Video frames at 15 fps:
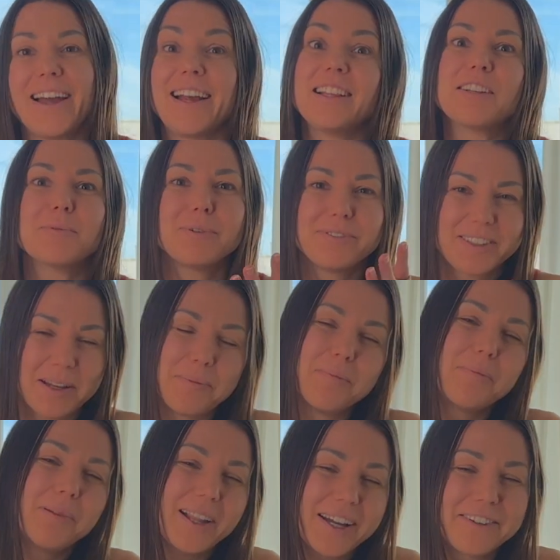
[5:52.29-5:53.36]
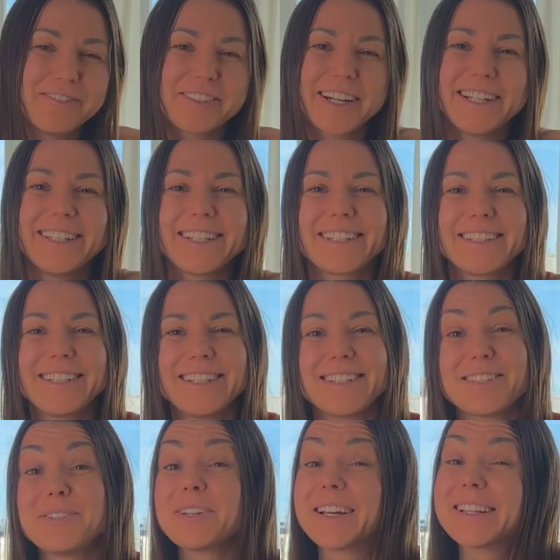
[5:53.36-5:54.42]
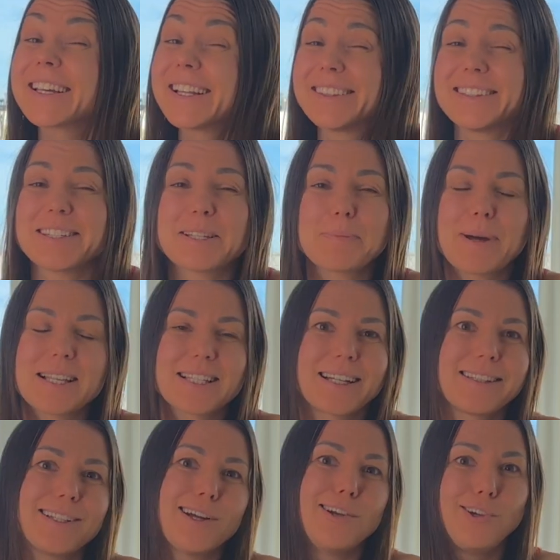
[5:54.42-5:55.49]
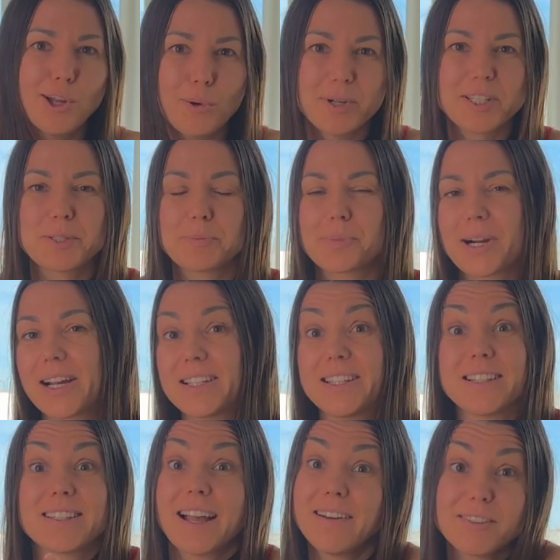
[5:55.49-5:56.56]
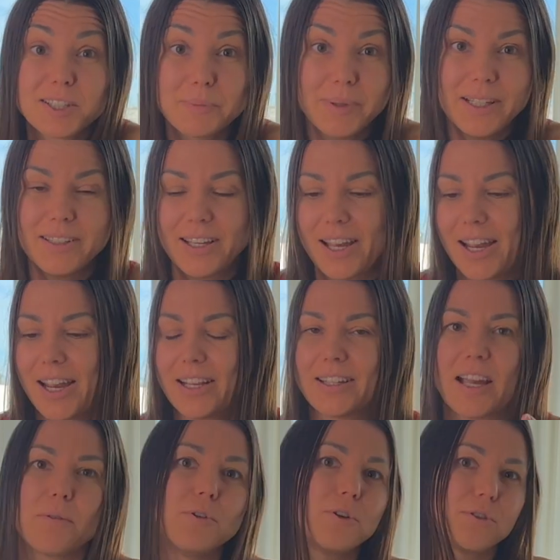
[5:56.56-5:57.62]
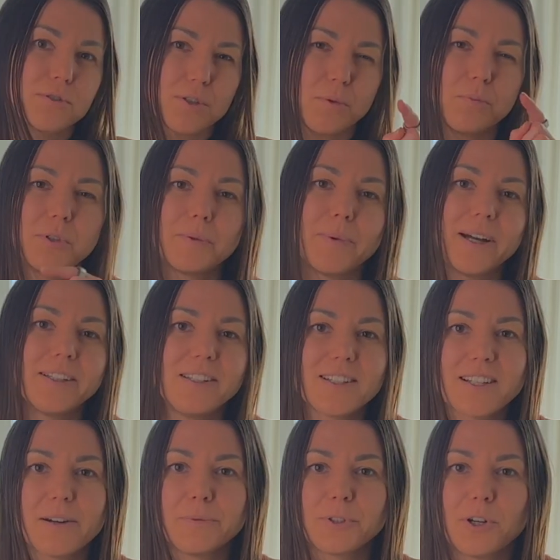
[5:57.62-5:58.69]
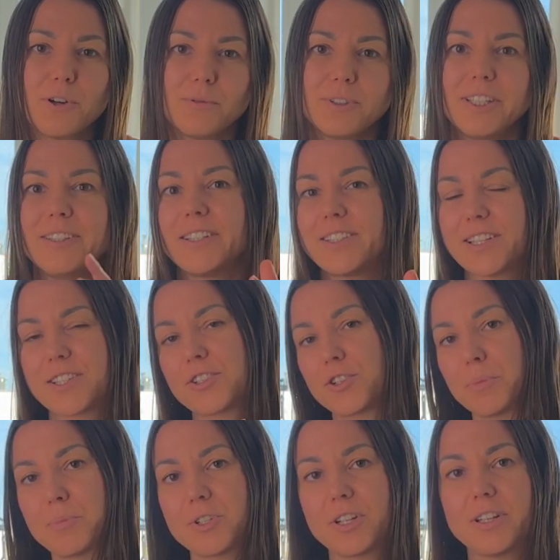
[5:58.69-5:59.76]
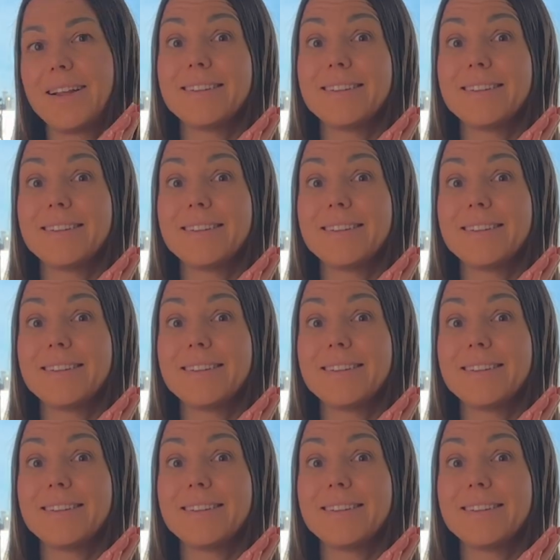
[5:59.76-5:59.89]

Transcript: And with the Black Friday deals, you can get this mask at the lowest price it's ever been, and I will also put my discount code in the description.